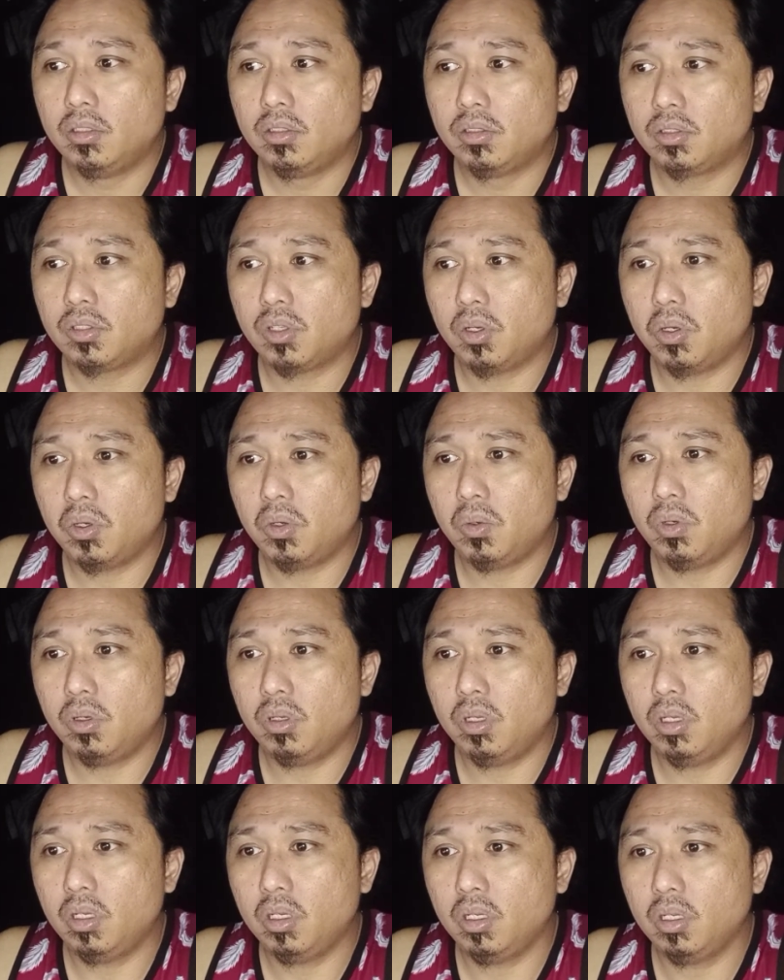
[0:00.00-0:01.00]
So
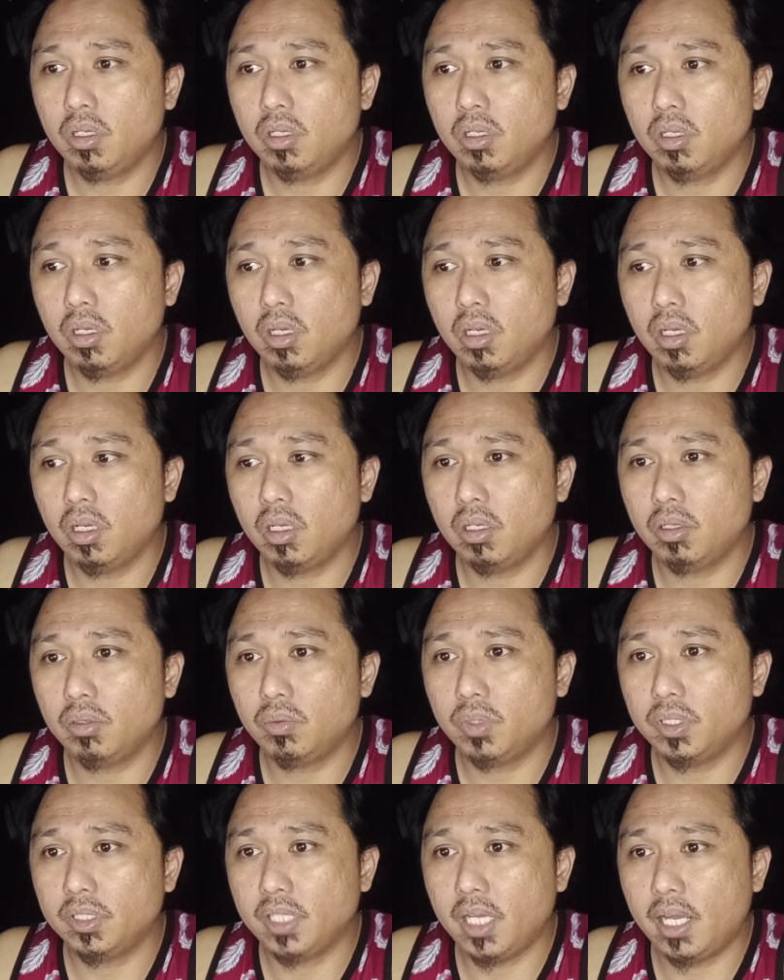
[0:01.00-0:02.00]

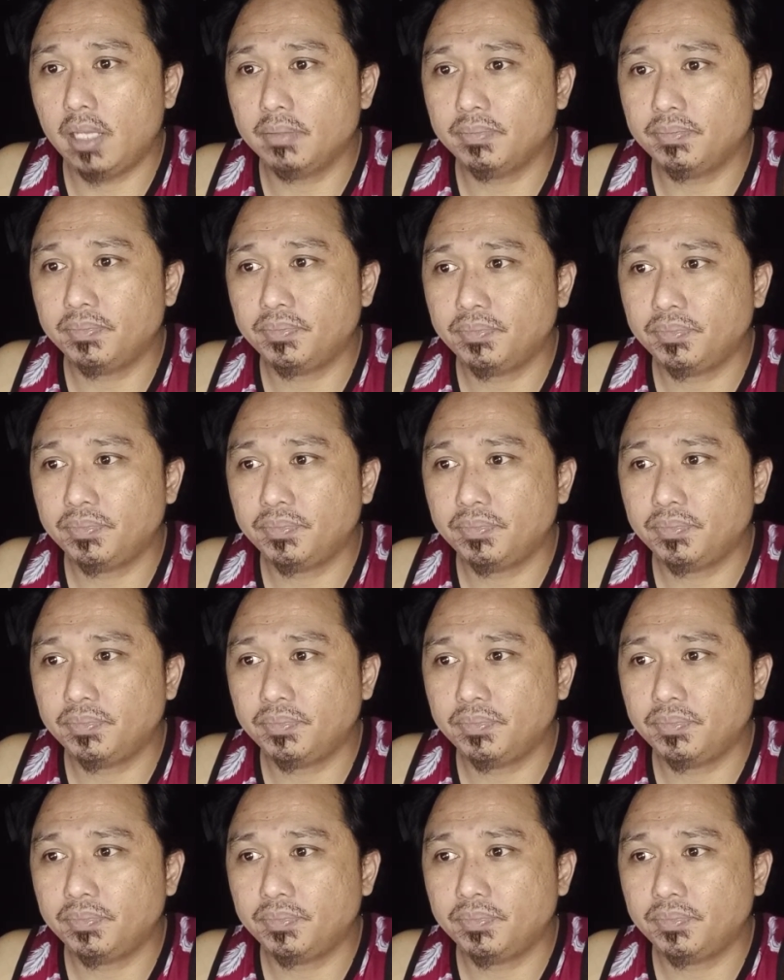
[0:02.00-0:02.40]
where's that?